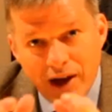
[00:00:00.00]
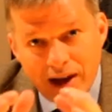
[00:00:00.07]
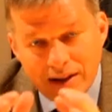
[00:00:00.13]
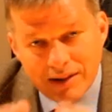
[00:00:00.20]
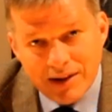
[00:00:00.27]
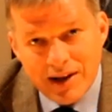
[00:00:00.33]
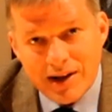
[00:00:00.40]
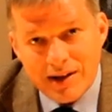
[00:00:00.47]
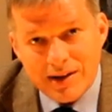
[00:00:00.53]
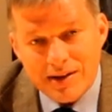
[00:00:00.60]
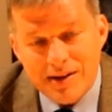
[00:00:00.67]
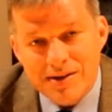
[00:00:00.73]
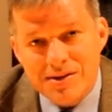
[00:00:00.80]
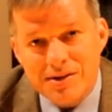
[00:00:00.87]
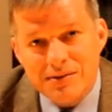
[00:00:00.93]
That
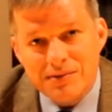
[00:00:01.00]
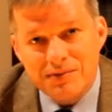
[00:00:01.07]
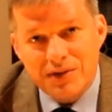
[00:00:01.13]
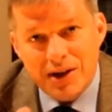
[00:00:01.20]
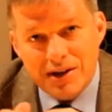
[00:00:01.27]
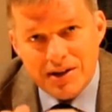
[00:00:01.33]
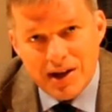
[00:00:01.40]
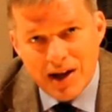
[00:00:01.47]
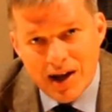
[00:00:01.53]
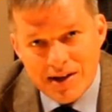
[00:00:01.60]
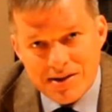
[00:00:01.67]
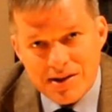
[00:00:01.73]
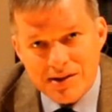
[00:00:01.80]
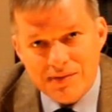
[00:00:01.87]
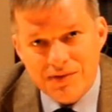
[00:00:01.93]
lake is a
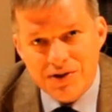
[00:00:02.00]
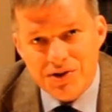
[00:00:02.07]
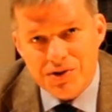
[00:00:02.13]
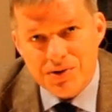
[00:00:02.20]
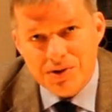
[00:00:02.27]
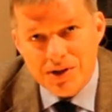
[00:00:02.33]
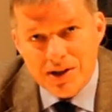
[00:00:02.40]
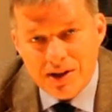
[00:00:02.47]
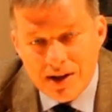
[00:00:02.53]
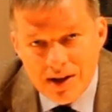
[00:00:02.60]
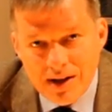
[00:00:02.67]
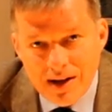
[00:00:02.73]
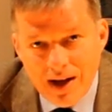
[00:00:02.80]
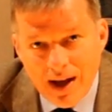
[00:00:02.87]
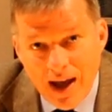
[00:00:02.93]
fantastic fishery
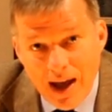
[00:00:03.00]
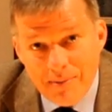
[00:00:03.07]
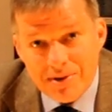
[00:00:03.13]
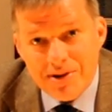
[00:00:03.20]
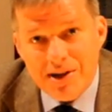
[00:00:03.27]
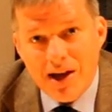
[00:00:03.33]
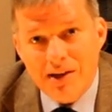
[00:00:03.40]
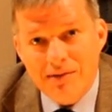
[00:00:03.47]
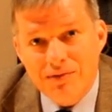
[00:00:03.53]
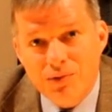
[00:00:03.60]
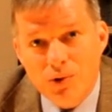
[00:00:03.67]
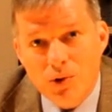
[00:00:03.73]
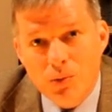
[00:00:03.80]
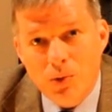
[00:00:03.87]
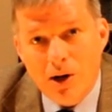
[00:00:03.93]
habitat
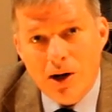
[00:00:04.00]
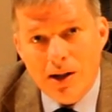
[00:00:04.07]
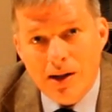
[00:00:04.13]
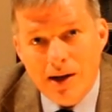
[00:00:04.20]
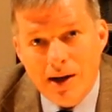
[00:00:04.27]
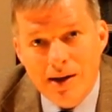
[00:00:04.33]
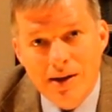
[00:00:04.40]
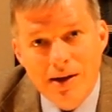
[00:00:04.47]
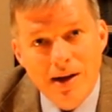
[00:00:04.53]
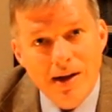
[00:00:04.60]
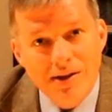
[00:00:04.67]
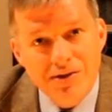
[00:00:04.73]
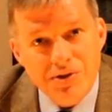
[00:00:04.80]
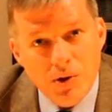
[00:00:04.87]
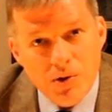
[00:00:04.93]
for walleye.
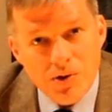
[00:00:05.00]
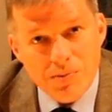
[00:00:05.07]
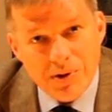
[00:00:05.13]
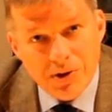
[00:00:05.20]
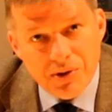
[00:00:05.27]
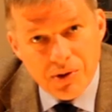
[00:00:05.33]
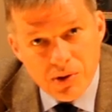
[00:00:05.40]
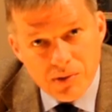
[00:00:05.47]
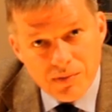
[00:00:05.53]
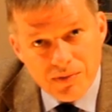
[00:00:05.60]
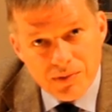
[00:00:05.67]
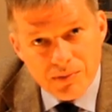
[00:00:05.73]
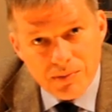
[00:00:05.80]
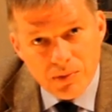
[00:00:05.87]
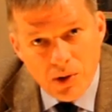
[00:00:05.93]
It's always been known
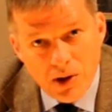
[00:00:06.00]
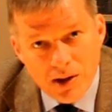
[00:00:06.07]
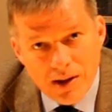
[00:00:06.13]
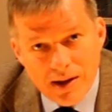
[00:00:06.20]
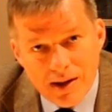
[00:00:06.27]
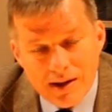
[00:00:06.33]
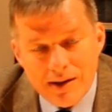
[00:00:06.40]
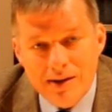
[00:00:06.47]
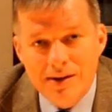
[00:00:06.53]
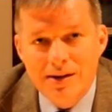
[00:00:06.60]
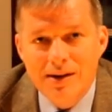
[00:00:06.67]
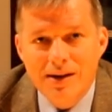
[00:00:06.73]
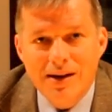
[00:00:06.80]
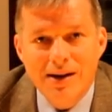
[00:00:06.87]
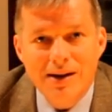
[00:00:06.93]
for walleye.
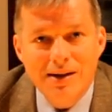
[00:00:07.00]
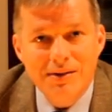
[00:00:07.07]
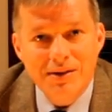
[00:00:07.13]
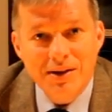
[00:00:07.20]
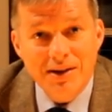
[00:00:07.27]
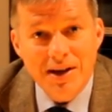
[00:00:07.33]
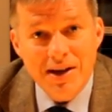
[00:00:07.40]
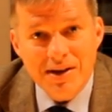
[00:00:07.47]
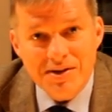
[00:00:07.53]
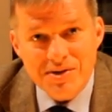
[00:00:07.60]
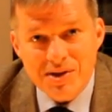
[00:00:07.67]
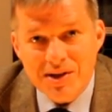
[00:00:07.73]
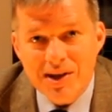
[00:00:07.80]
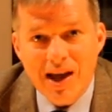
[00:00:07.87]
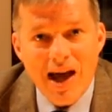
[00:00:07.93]
The lake is
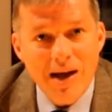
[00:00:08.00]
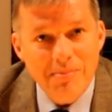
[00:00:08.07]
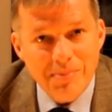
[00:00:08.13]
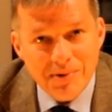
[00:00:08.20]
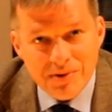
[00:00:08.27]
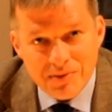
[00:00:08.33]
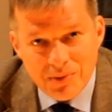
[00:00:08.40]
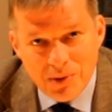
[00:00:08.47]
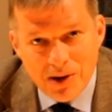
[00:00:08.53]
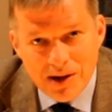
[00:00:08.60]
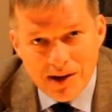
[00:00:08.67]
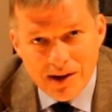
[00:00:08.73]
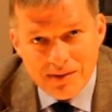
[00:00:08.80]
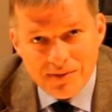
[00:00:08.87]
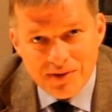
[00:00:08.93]
the capital of
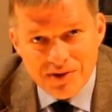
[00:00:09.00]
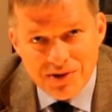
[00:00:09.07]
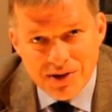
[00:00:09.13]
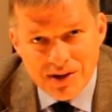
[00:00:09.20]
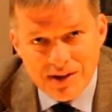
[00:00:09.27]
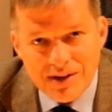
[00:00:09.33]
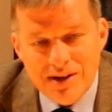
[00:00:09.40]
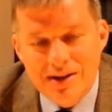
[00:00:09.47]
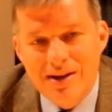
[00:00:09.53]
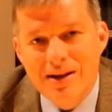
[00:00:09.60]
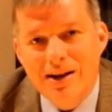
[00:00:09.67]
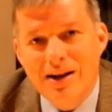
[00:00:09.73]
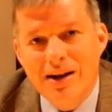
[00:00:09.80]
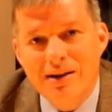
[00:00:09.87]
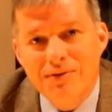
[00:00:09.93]
walleye fishing
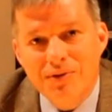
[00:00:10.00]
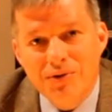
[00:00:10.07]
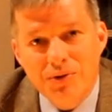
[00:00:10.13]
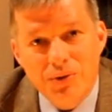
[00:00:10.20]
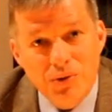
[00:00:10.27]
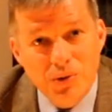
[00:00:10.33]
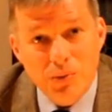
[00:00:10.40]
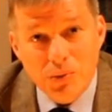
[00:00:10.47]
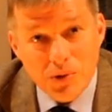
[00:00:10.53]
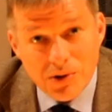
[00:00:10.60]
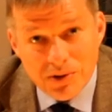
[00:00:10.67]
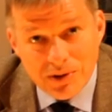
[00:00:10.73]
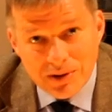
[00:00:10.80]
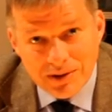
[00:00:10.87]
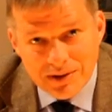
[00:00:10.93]
for the whole
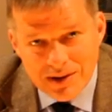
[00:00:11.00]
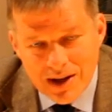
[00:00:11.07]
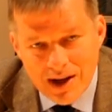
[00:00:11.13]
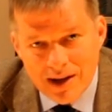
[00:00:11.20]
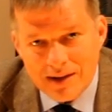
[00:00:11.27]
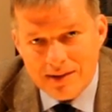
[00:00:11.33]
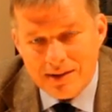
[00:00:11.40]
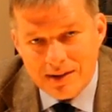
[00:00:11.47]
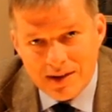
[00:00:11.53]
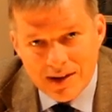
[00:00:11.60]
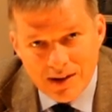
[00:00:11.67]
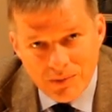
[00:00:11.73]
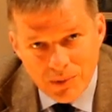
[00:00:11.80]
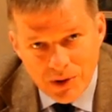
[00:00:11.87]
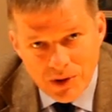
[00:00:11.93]
world, and
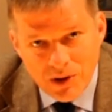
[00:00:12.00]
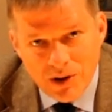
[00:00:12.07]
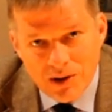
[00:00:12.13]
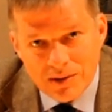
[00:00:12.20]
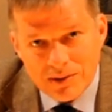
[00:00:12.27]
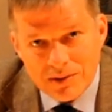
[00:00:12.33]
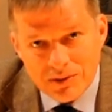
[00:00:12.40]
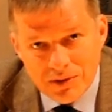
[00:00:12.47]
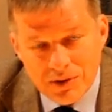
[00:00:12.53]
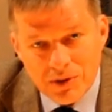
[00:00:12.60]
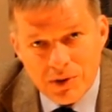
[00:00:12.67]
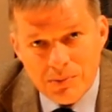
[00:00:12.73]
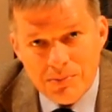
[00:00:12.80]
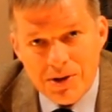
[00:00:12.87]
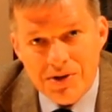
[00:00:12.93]
we all
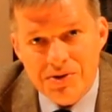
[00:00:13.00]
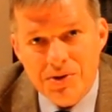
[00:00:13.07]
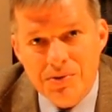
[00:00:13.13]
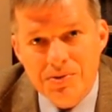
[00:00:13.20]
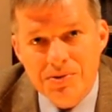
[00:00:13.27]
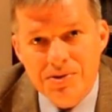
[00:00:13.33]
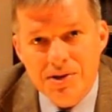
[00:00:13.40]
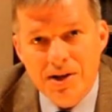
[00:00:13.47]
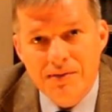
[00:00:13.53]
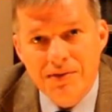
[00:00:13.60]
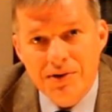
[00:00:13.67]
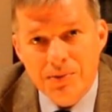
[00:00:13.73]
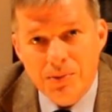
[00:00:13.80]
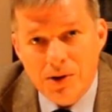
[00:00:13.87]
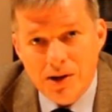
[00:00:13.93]
know Minnesotans love
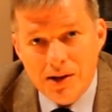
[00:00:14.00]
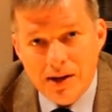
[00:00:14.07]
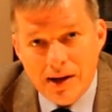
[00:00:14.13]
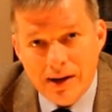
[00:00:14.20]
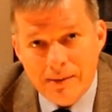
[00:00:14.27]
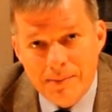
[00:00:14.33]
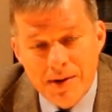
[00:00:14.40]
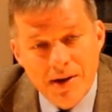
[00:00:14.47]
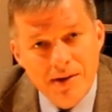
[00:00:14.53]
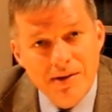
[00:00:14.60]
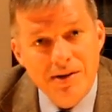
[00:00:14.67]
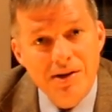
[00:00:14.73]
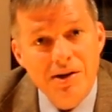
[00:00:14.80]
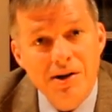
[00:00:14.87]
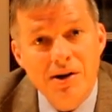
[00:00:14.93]
their walleye. The
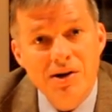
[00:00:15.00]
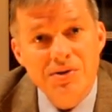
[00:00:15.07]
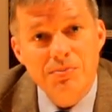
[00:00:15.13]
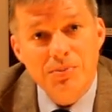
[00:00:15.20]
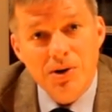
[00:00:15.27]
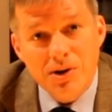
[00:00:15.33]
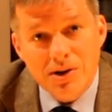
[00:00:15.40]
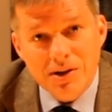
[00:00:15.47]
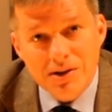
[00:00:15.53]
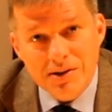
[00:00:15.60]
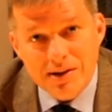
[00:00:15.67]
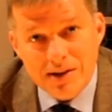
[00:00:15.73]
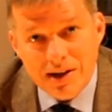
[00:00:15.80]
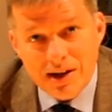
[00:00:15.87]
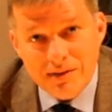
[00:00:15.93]
DNR has marketed the
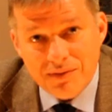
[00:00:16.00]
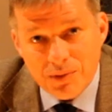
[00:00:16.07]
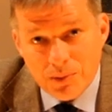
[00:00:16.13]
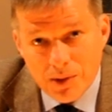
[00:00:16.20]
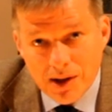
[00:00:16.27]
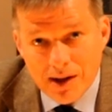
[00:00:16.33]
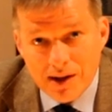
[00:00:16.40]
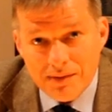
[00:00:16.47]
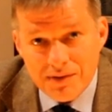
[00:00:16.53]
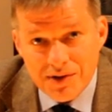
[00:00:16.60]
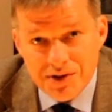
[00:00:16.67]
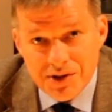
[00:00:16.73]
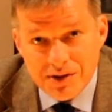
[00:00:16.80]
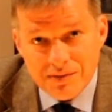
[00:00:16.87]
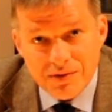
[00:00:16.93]
lake for walleye
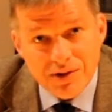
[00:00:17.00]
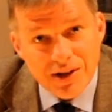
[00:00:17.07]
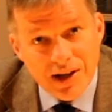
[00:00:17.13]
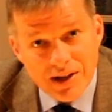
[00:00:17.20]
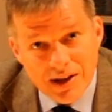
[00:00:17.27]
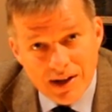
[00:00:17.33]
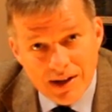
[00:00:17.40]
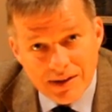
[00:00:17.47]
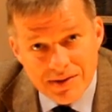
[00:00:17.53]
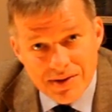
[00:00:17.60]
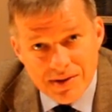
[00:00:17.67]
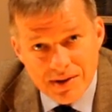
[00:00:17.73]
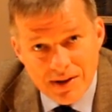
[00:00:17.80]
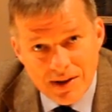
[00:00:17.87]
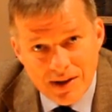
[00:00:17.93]
fishing for
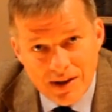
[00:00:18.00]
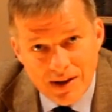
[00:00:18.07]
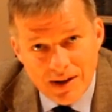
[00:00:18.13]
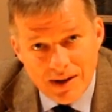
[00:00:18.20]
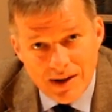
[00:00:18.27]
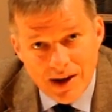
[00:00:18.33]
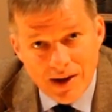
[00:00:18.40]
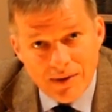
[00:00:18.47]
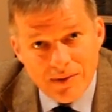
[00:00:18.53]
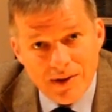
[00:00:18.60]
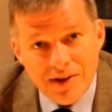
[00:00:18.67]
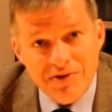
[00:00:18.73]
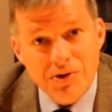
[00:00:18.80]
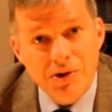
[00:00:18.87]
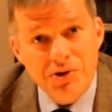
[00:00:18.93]
decades. Now,
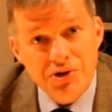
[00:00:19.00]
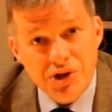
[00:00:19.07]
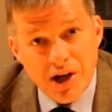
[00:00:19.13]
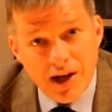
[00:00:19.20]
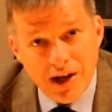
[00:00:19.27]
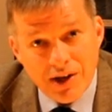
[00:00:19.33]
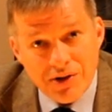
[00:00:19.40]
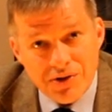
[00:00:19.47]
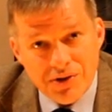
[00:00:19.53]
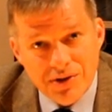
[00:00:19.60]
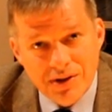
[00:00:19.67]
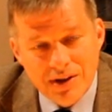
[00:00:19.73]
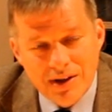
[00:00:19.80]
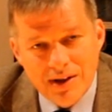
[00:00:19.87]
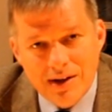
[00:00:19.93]
that's all changed.
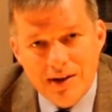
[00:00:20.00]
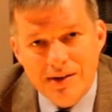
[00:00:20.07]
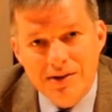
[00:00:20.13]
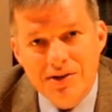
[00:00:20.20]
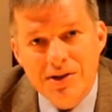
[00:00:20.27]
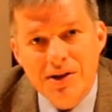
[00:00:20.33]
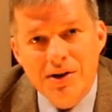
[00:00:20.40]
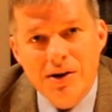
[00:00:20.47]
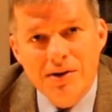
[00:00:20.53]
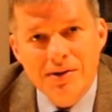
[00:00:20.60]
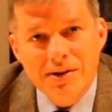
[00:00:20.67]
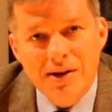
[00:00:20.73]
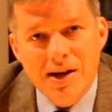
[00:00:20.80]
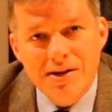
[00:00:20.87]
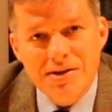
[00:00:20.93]
The DNR in the
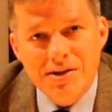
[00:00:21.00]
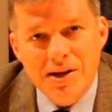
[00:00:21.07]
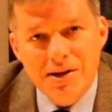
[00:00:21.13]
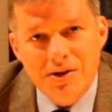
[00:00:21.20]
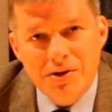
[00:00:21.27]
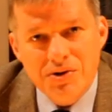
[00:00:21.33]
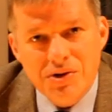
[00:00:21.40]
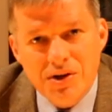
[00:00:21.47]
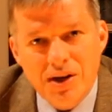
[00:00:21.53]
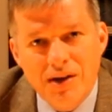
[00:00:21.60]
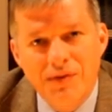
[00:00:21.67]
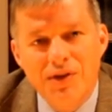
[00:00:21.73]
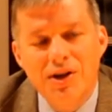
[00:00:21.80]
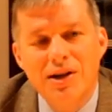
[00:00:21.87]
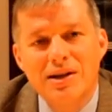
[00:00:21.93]
last 10 years,
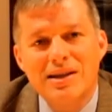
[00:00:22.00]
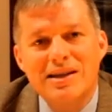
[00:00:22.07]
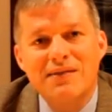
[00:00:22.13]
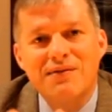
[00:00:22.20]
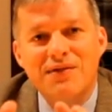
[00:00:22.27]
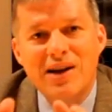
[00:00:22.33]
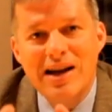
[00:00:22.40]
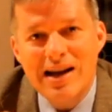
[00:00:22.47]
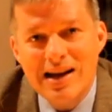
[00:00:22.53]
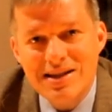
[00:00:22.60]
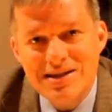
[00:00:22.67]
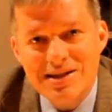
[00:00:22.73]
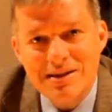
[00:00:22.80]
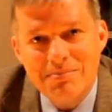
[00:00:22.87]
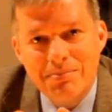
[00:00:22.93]
if it had
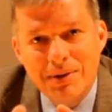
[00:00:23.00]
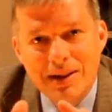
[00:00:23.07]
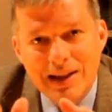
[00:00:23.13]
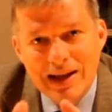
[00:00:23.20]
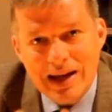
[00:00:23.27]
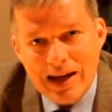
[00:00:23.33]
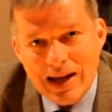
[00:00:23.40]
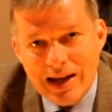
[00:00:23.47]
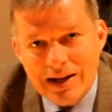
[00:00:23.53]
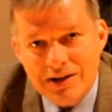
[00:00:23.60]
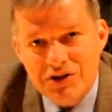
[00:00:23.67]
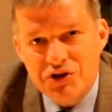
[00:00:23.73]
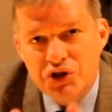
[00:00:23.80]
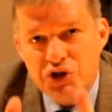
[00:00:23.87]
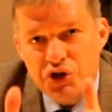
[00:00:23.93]
devised a
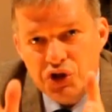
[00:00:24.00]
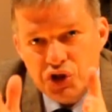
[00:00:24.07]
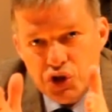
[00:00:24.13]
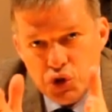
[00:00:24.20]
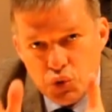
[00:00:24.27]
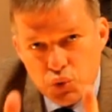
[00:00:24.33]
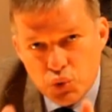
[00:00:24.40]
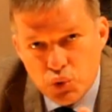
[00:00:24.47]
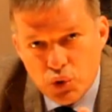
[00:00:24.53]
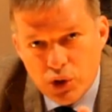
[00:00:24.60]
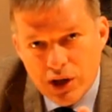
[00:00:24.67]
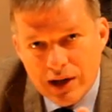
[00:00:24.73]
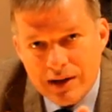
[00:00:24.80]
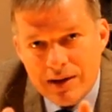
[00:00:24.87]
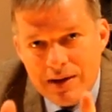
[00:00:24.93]
plan to
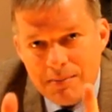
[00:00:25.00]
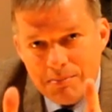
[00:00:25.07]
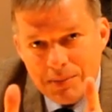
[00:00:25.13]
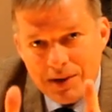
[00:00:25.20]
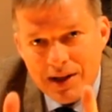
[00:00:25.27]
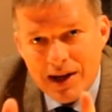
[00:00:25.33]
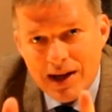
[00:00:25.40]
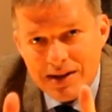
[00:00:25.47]
destroy Mille